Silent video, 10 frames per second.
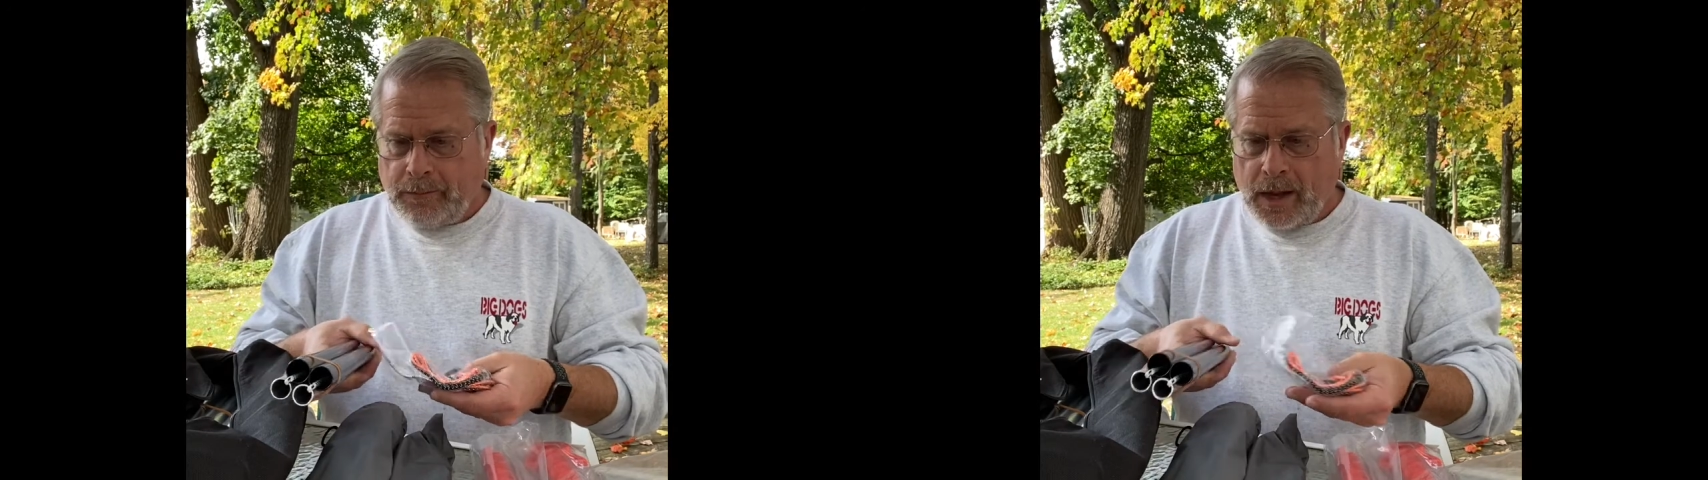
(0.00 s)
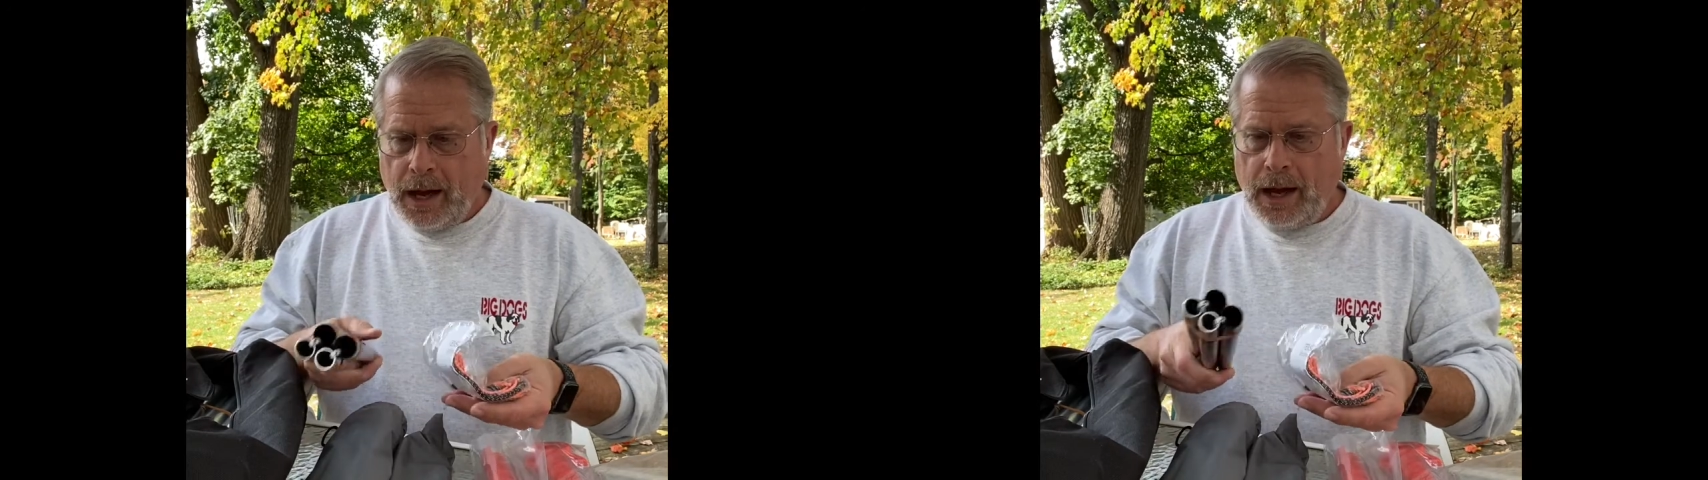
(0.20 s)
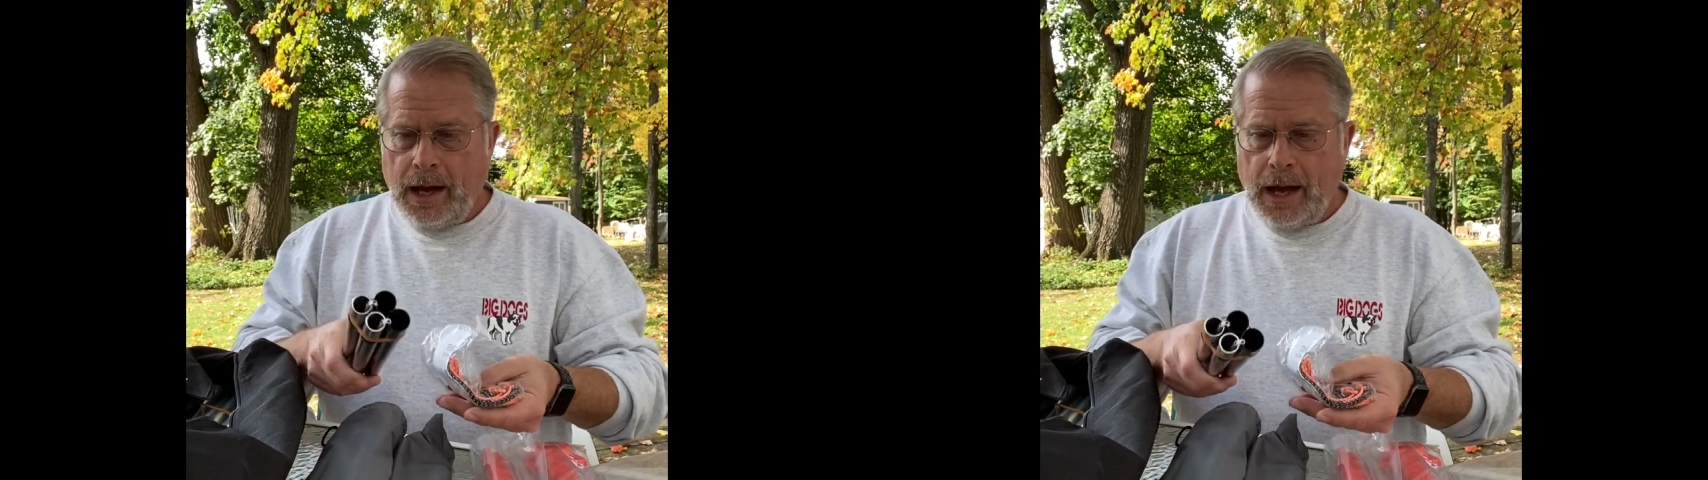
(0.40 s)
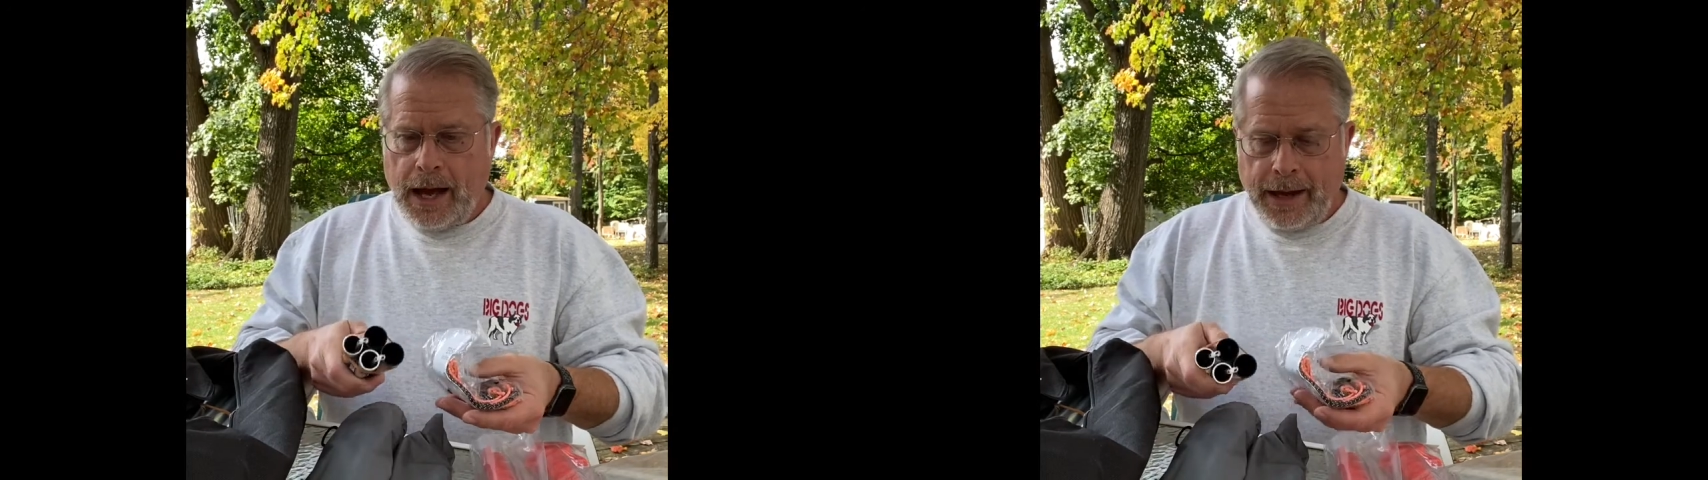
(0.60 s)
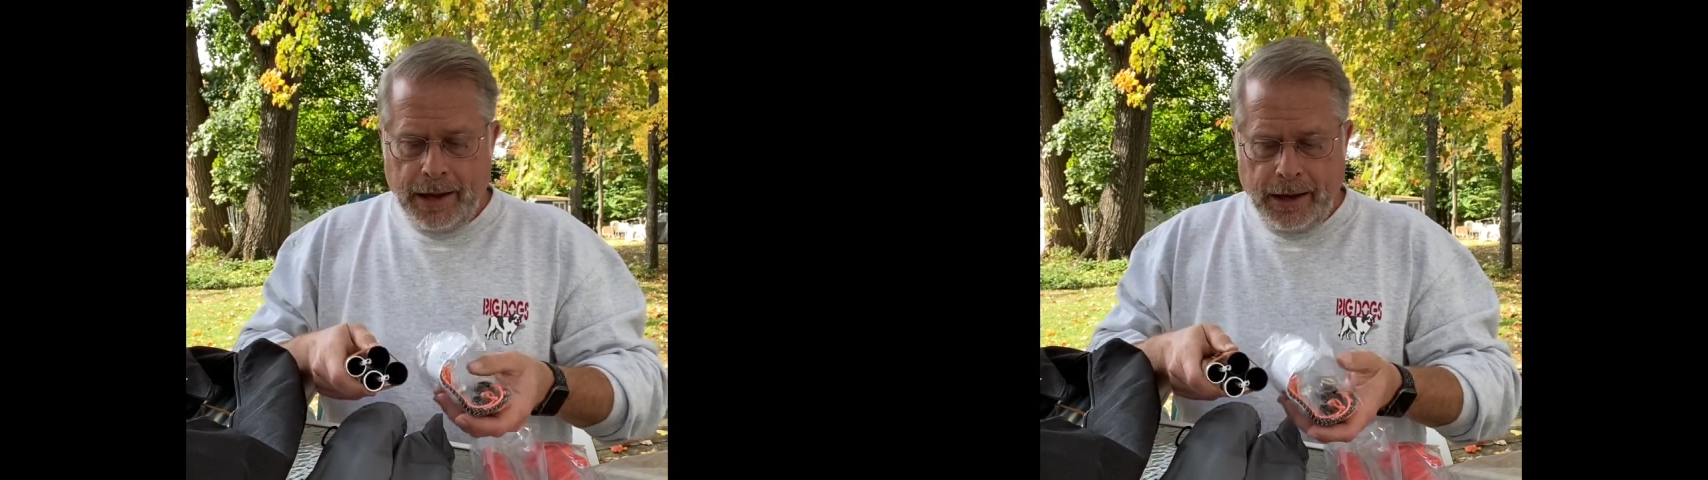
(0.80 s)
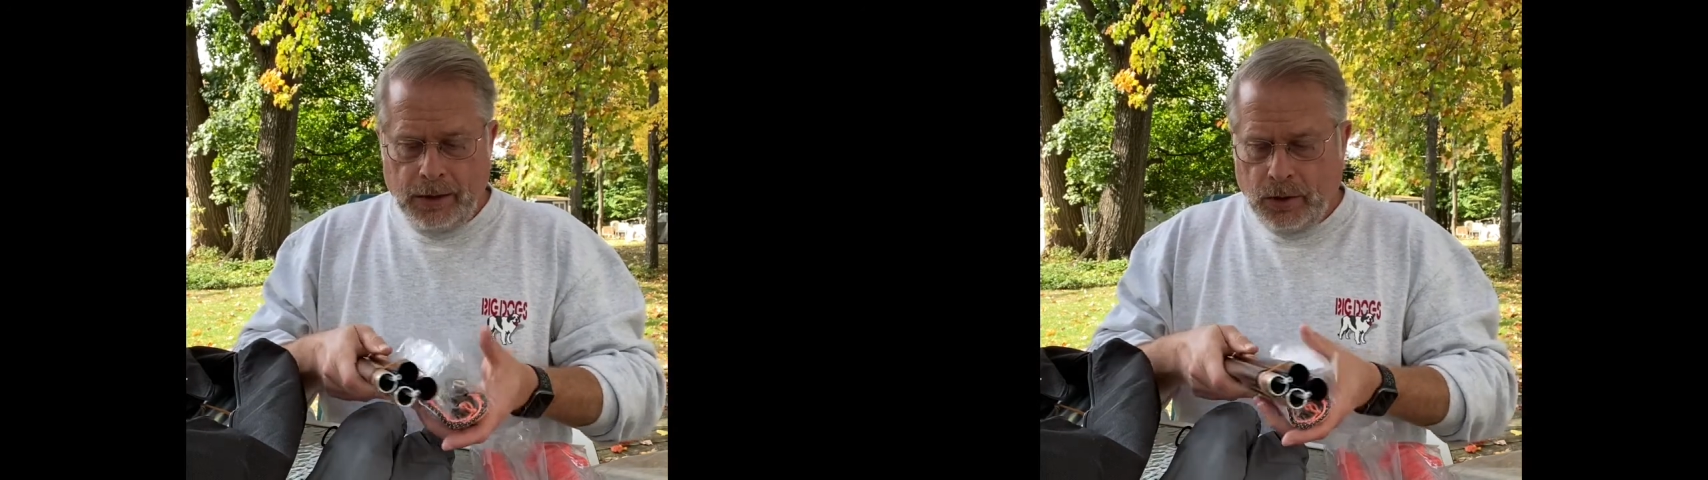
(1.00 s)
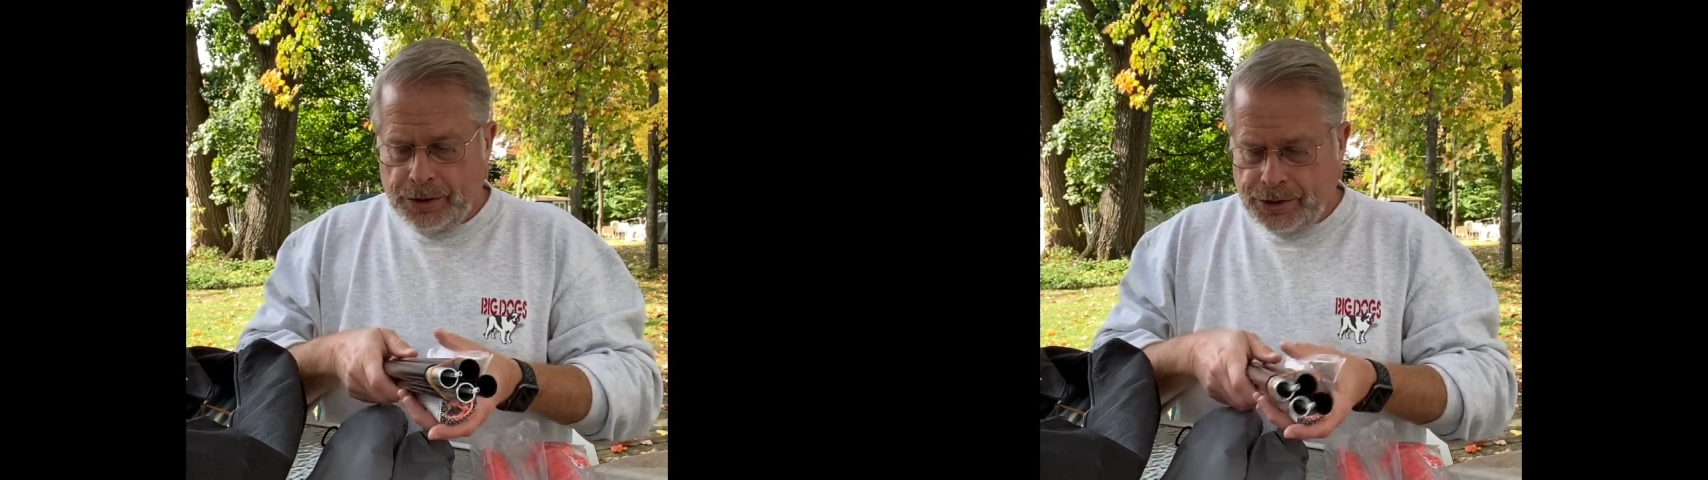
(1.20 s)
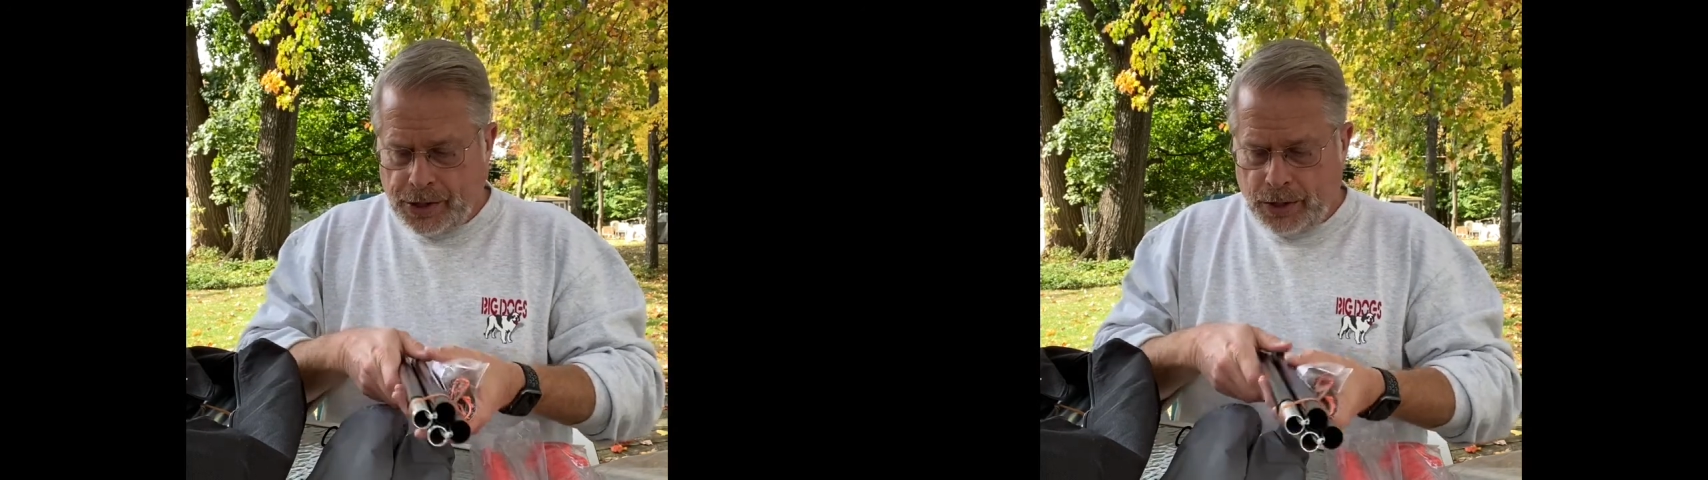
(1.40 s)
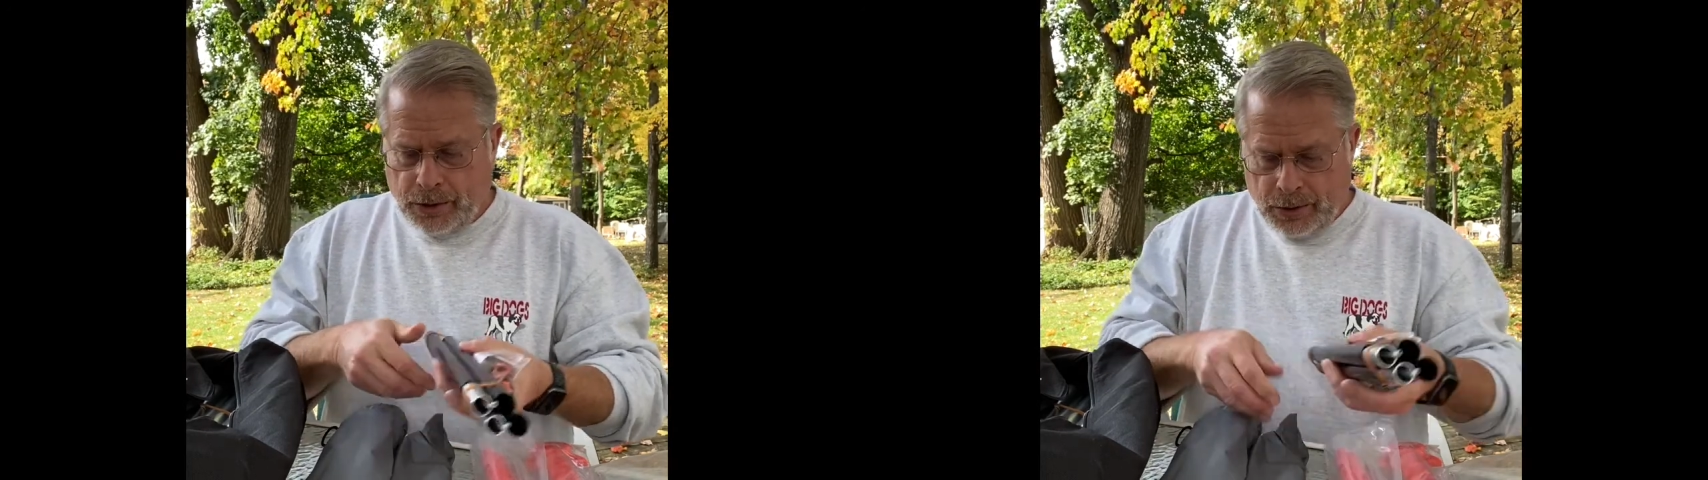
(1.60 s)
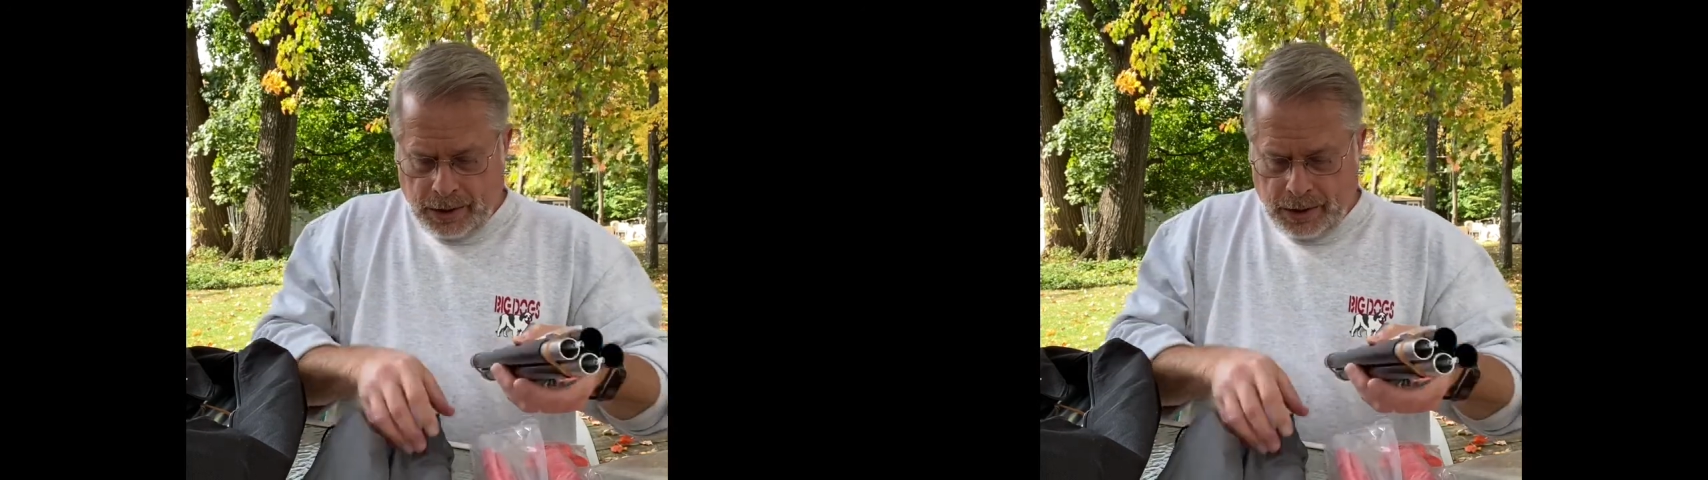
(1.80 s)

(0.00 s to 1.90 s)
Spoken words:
I also